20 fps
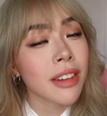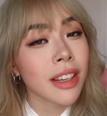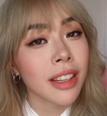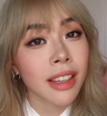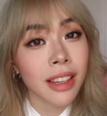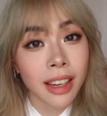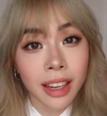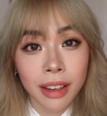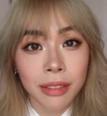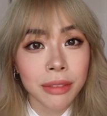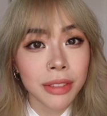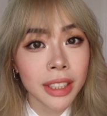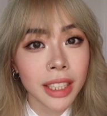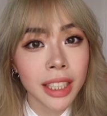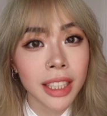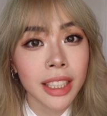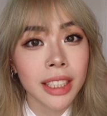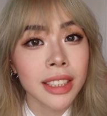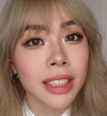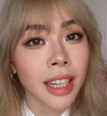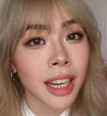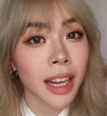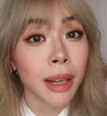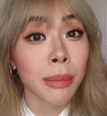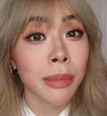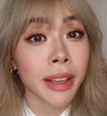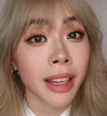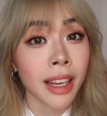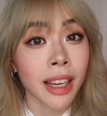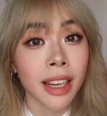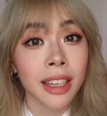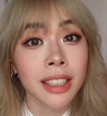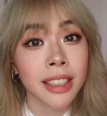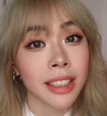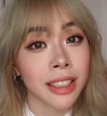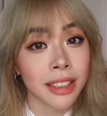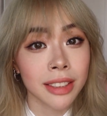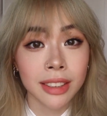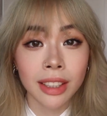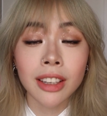a lovely time there,
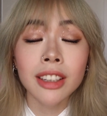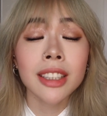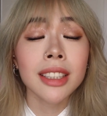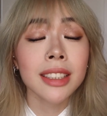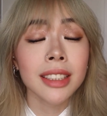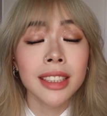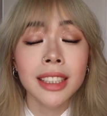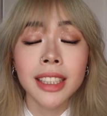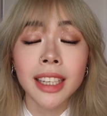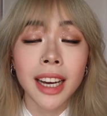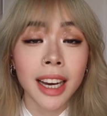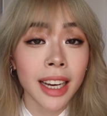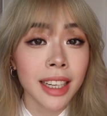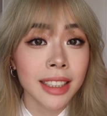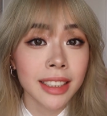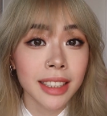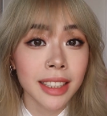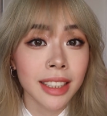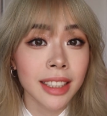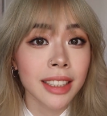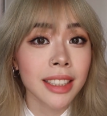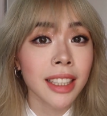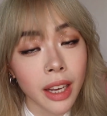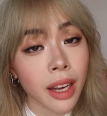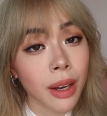because honestly I did.